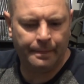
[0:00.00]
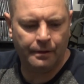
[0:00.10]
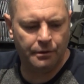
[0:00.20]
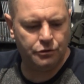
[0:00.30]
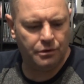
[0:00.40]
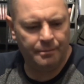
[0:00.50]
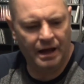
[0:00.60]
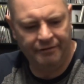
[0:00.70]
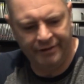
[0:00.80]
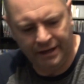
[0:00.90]
Which one am
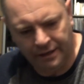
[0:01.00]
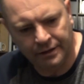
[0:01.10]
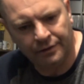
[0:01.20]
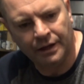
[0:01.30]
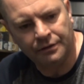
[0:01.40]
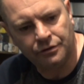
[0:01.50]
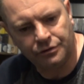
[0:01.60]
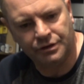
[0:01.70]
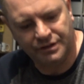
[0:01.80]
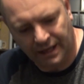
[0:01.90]
I thinking of then?
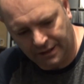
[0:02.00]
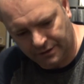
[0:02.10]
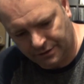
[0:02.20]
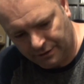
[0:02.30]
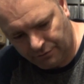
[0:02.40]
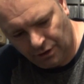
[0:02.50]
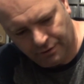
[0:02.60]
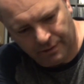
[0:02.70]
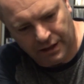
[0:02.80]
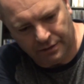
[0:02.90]
Just a second, because I've got
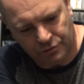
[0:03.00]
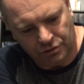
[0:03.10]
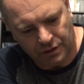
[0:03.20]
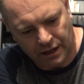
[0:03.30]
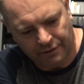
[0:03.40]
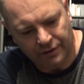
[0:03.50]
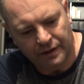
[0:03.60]
them here, I'm sure I have.